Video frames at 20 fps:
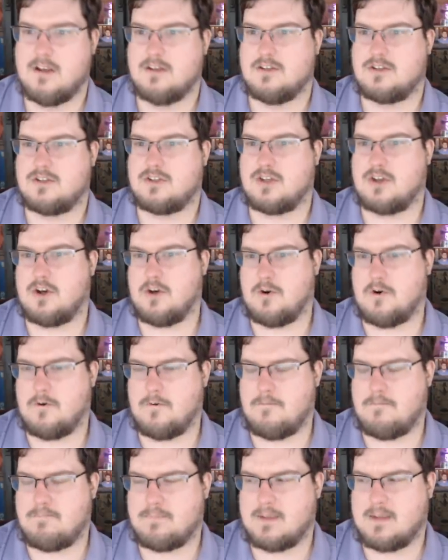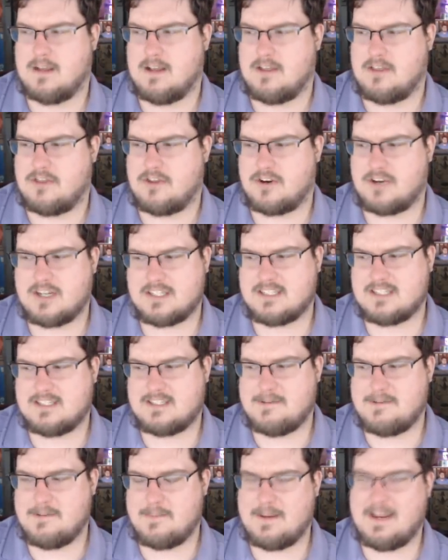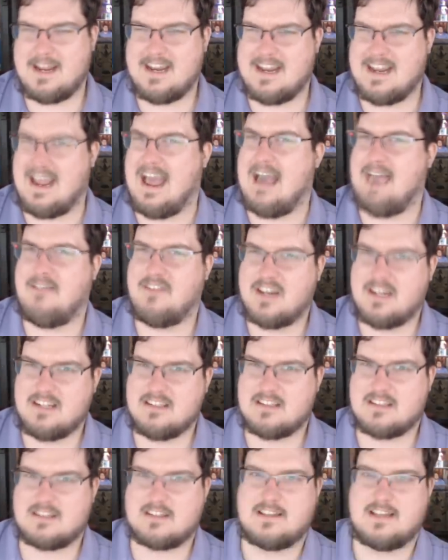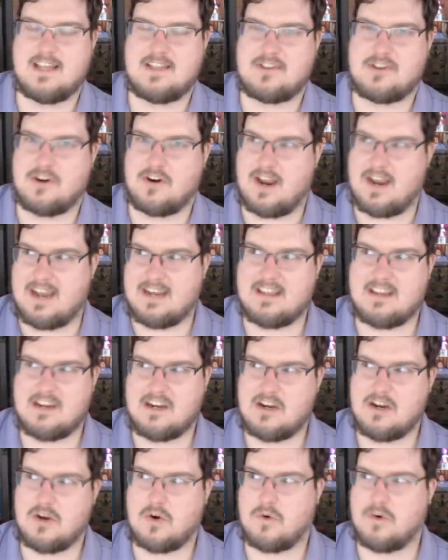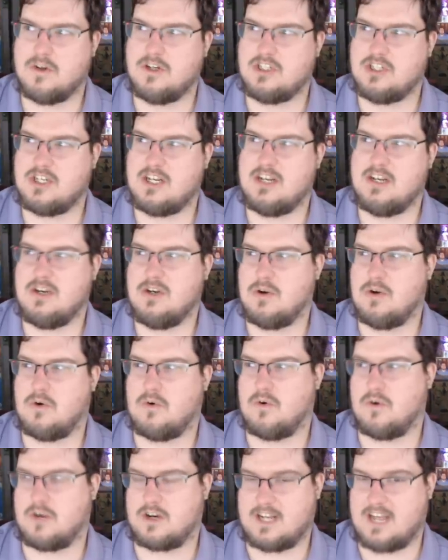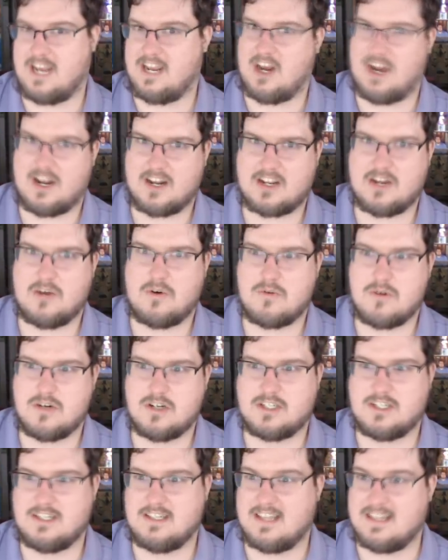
So there doesn't seem to be any evidence that they're alien in origin or chaotic in origin.